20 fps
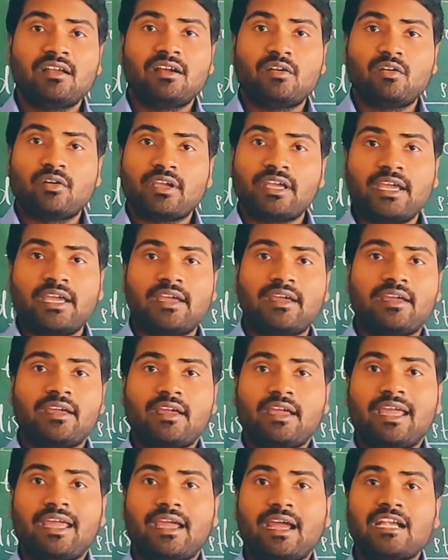
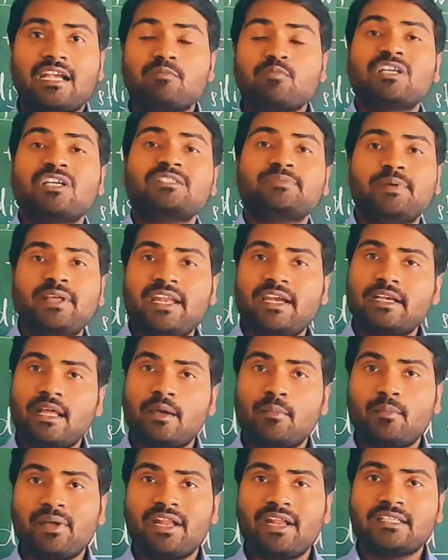okay, atmospheric
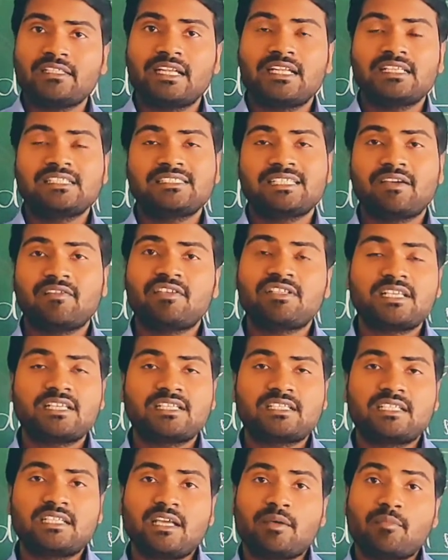temperature is
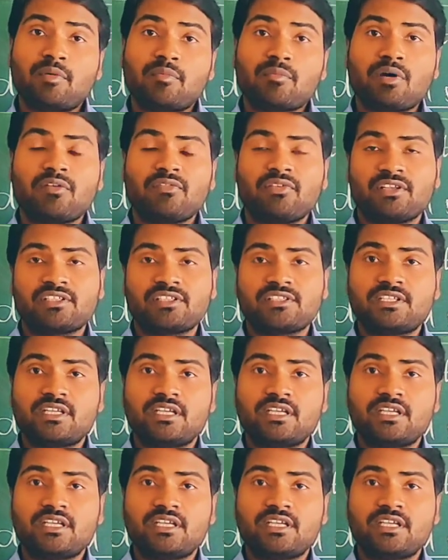760 mm of Hg.